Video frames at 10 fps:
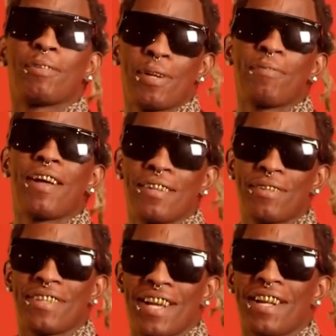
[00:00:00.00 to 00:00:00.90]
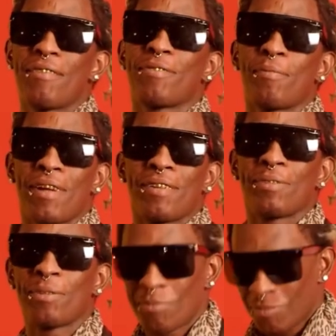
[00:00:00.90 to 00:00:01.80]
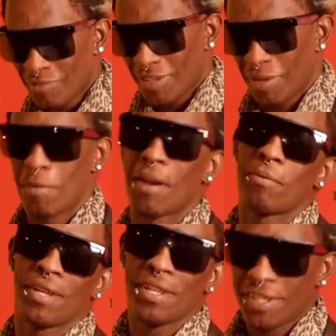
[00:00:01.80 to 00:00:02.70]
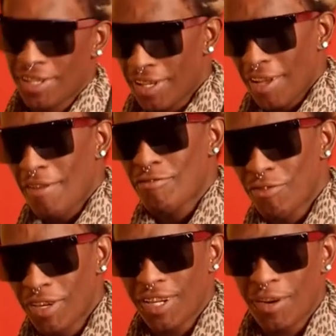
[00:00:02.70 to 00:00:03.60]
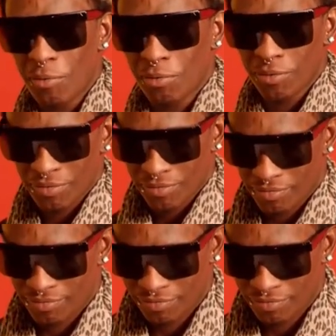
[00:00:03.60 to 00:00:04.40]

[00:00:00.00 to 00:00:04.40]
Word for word: if the court asks him to. The other conditions of the plea deal are